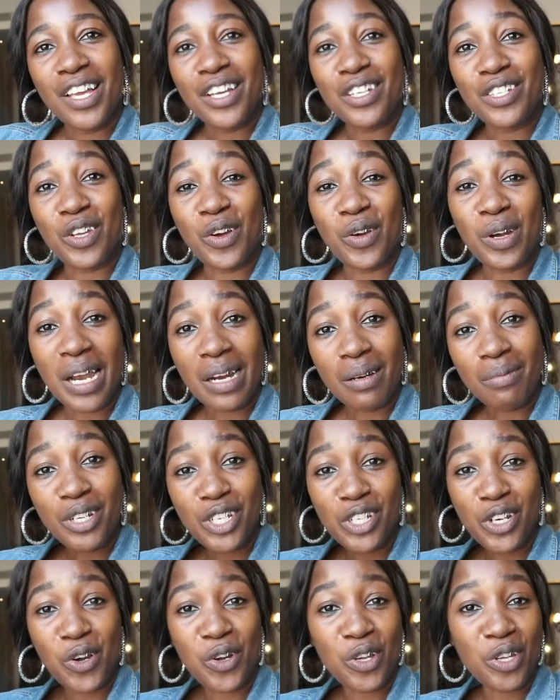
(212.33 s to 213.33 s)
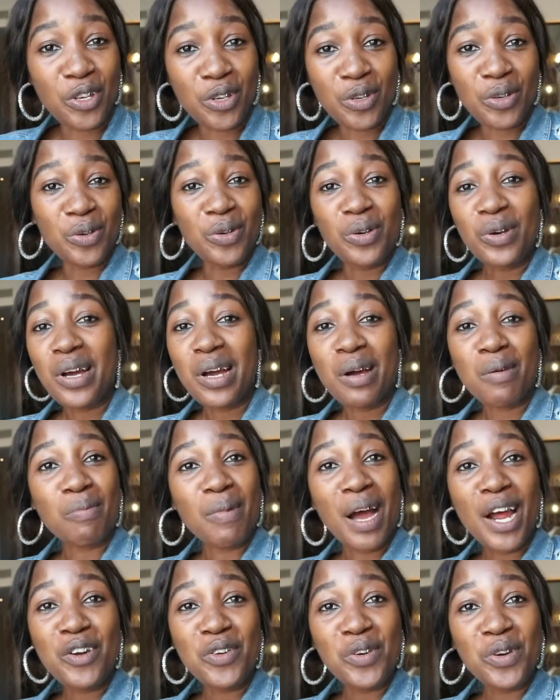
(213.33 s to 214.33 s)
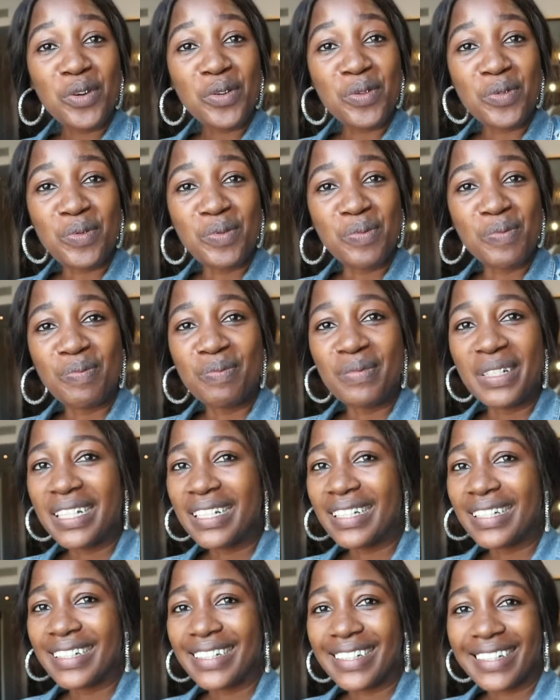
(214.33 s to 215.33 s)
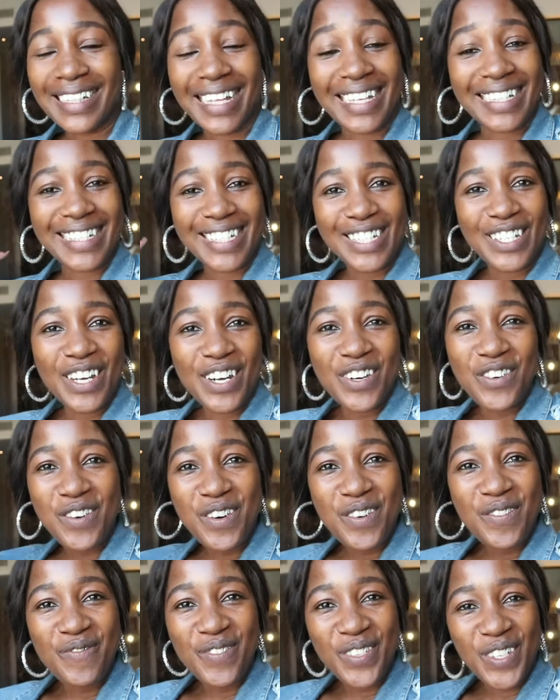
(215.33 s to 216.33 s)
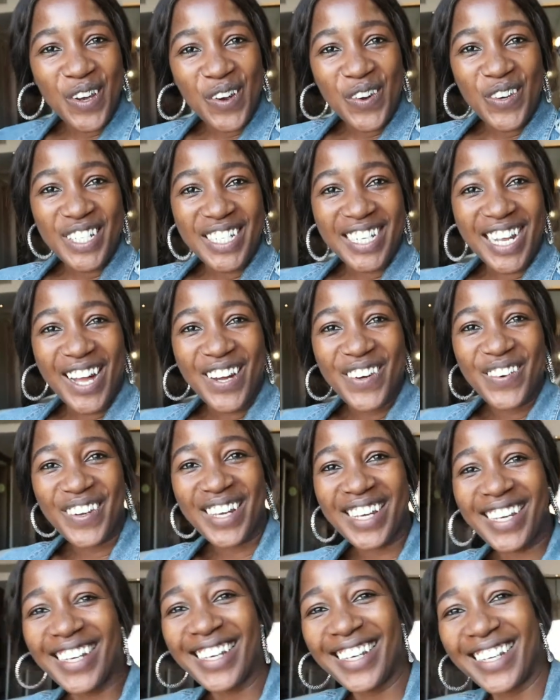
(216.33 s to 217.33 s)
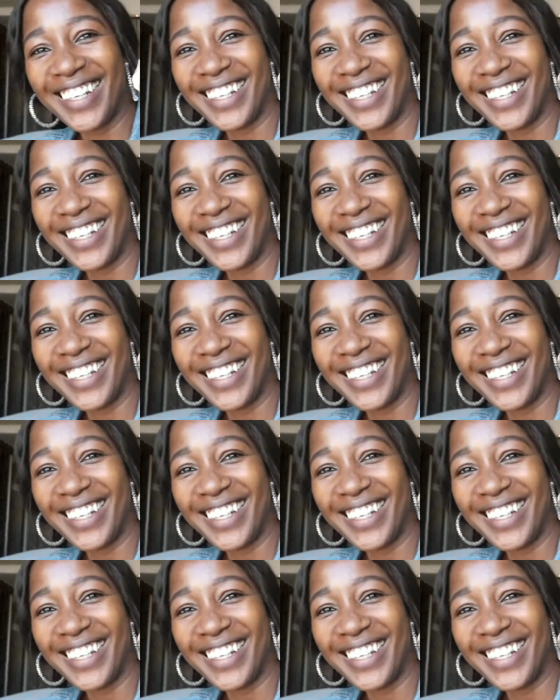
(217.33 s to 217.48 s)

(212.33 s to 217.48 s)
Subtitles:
So let me show you my room. Let's get a room tour, shall we?